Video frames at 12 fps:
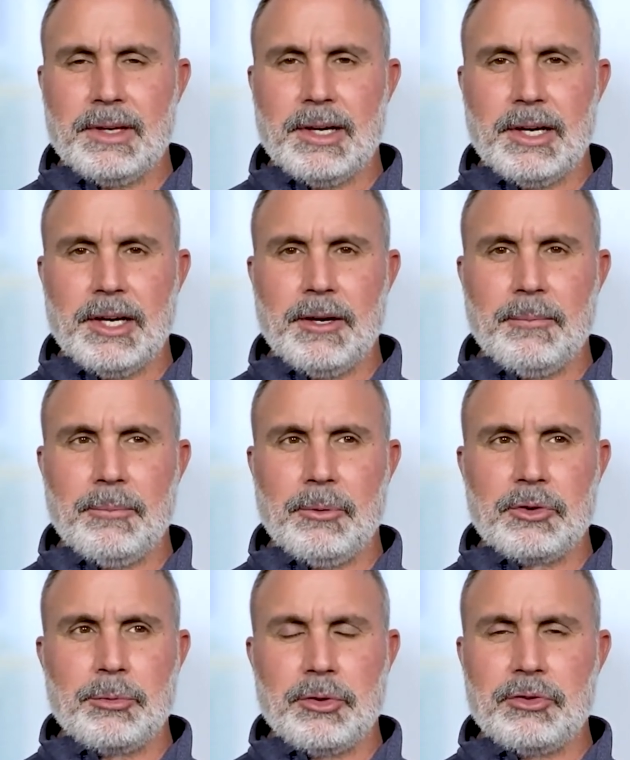
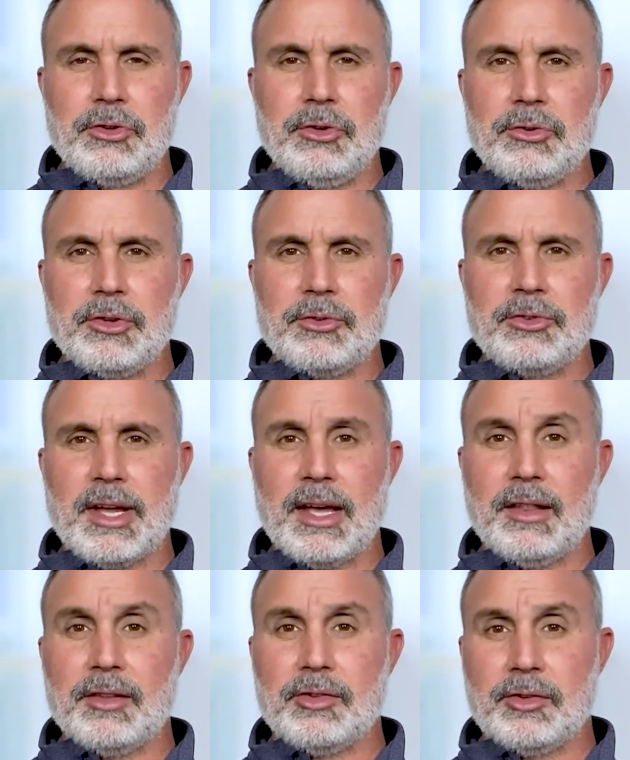We're supposed to use those
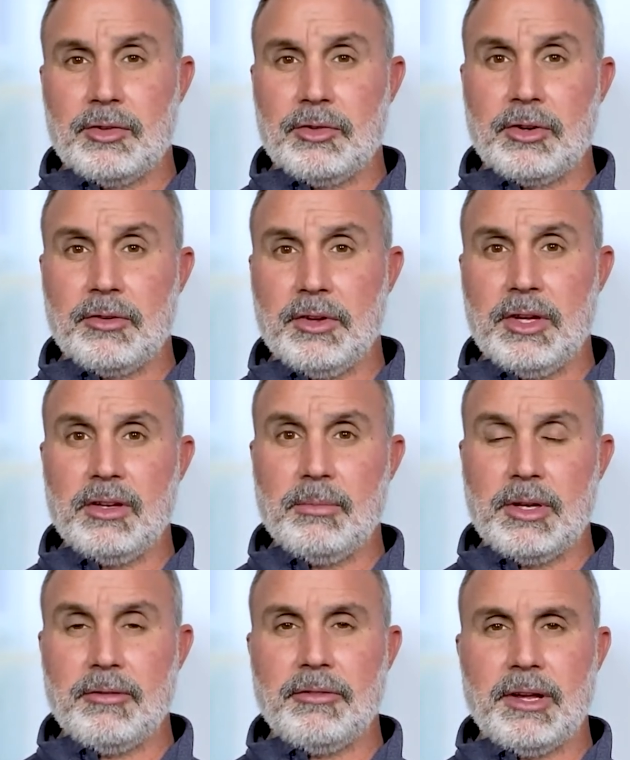talents to serve Him
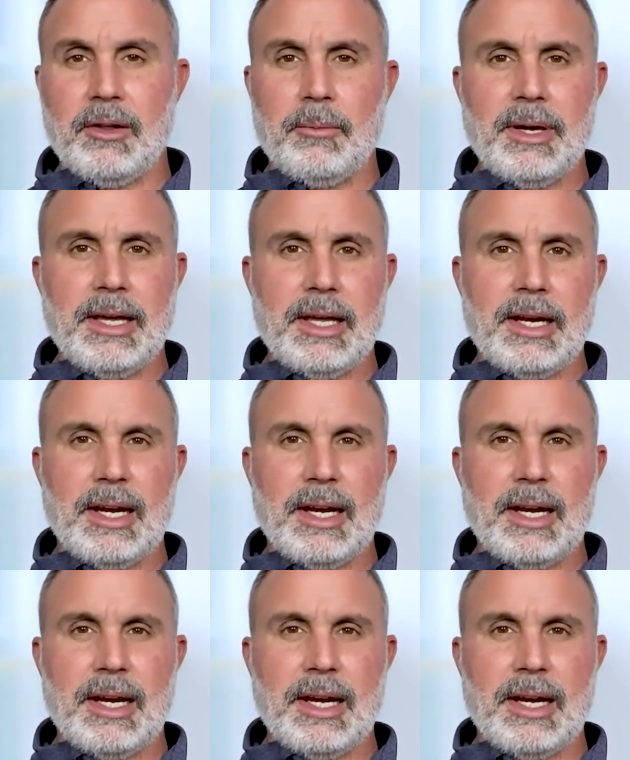and fellow man,